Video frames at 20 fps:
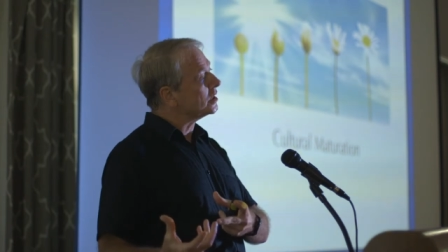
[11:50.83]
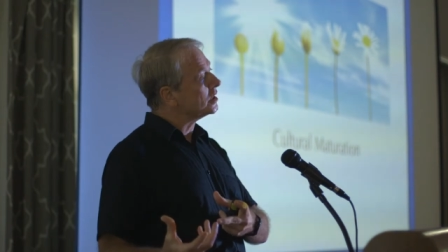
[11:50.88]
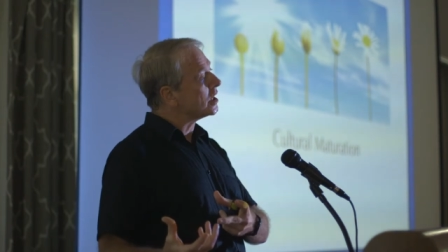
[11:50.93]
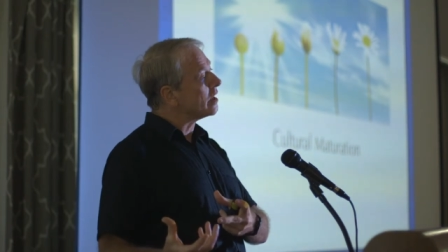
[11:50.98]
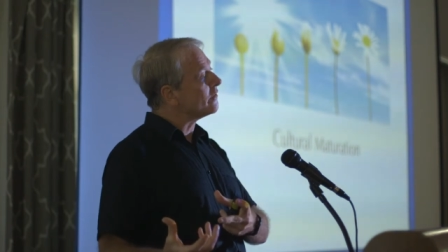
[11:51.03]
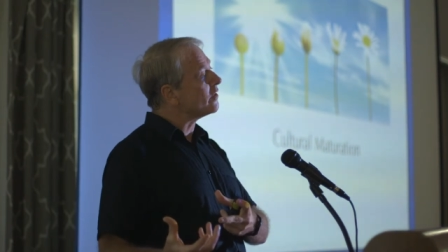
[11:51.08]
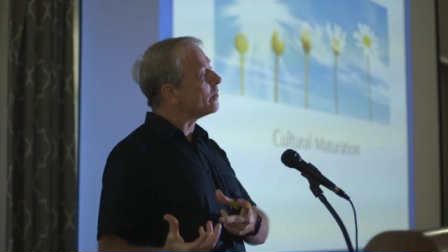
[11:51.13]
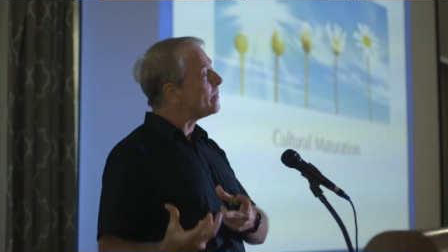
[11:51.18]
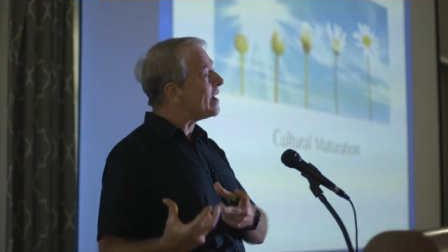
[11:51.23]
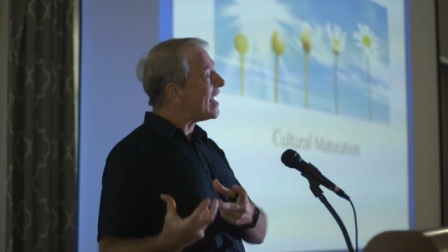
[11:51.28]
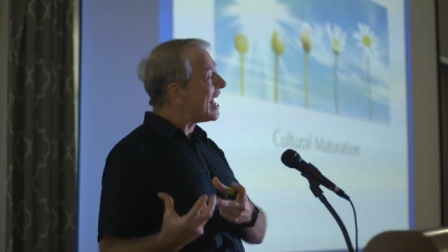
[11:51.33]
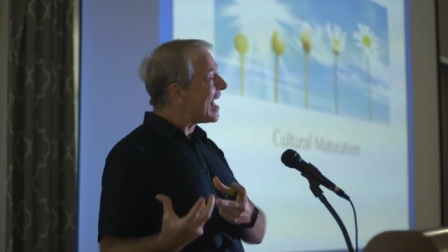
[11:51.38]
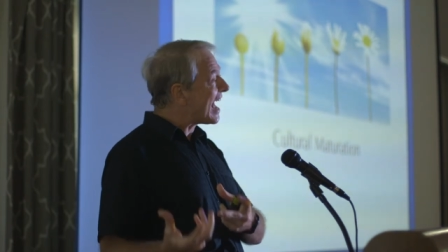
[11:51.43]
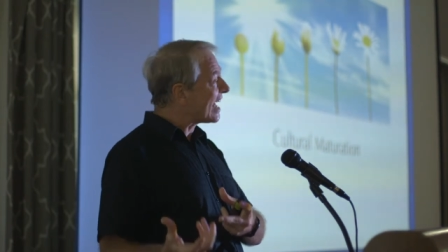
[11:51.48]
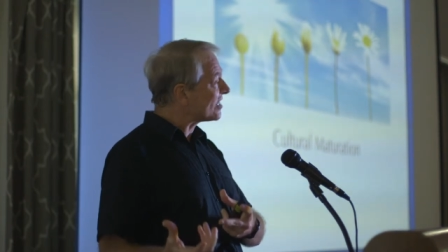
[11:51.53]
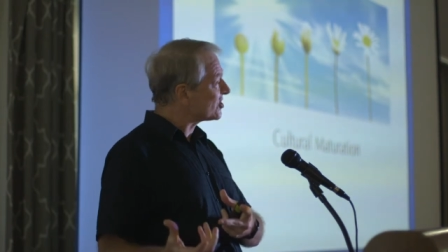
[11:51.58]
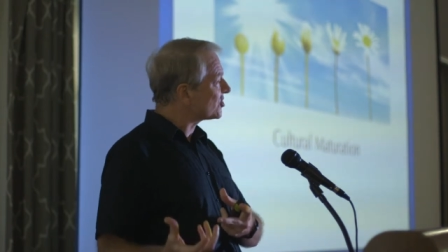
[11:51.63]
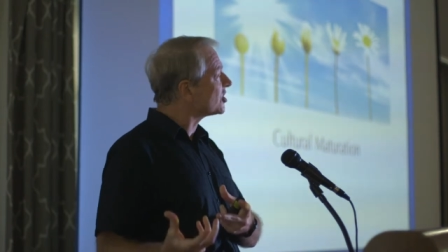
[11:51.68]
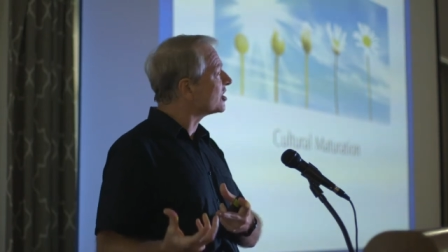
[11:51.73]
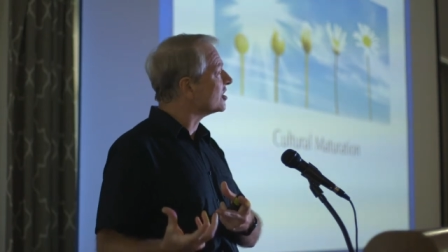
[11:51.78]
of a
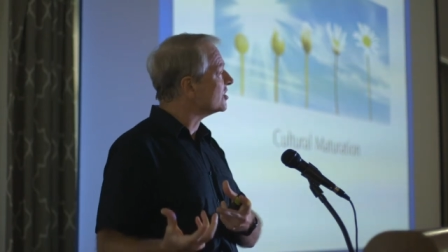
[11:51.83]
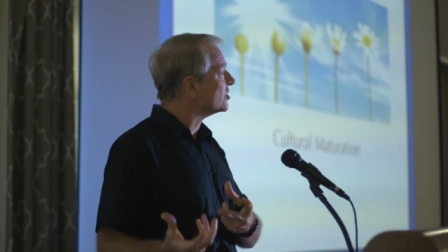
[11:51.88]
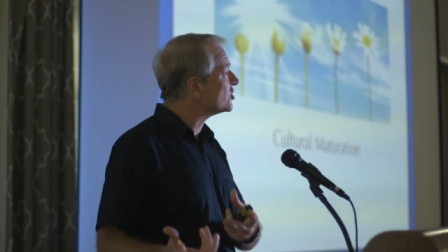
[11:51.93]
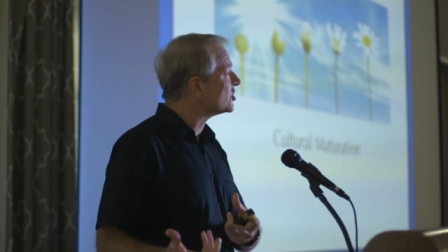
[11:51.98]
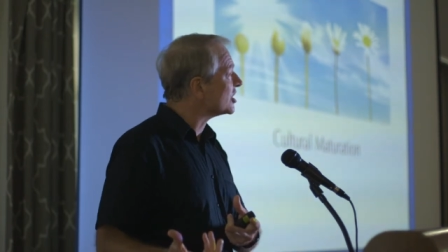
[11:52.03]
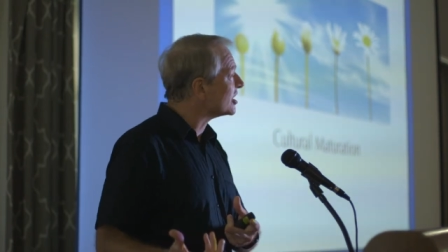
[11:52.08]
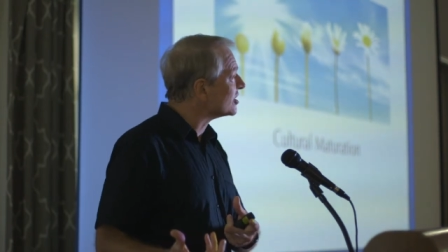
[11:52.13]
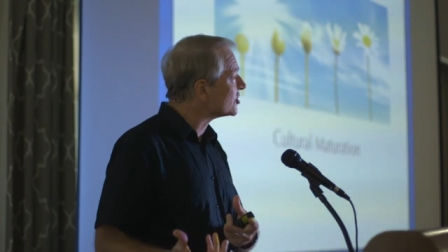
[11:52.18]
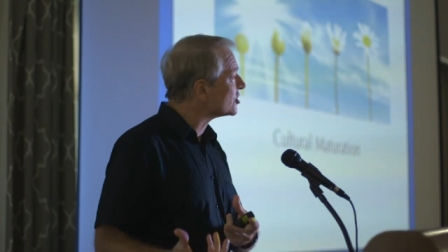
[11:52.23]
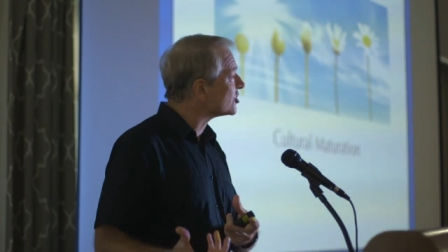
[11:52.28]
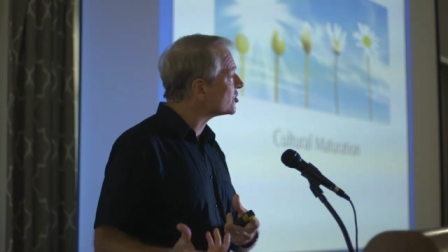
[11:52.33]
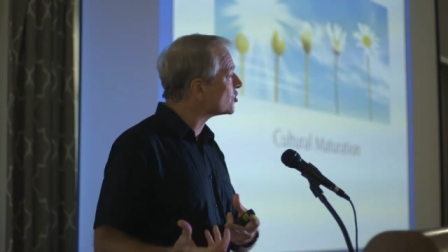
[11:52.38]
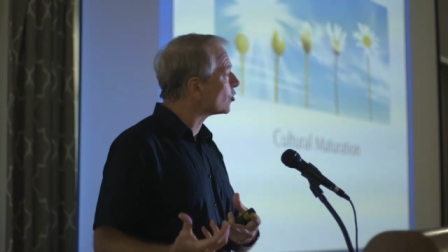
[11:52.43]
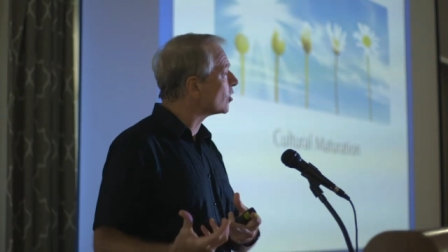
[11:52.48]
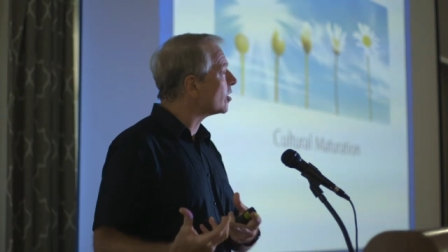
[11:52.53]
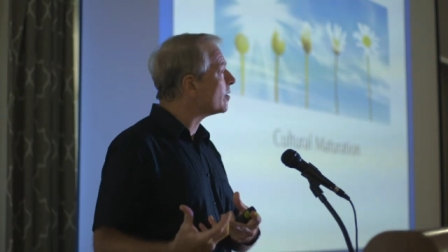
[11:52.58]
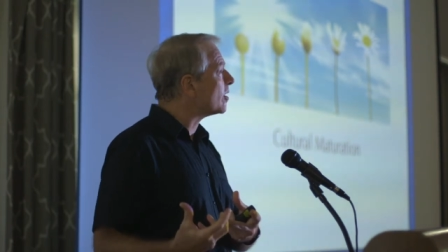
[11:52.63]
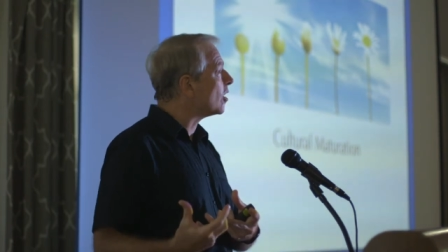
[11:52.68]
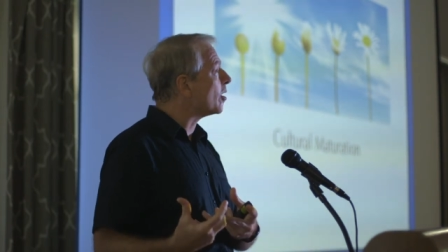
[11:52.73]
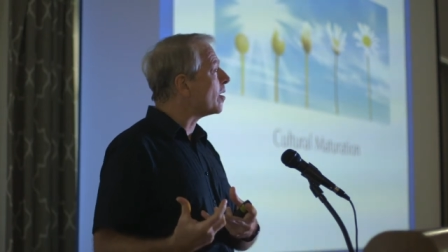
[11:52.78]
past consensus
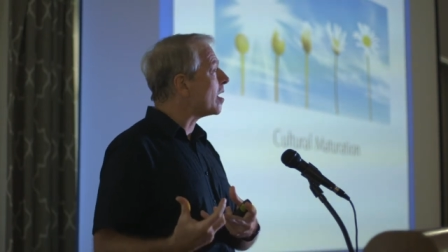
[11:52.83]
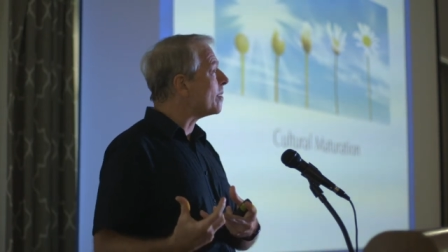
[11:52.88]
or a,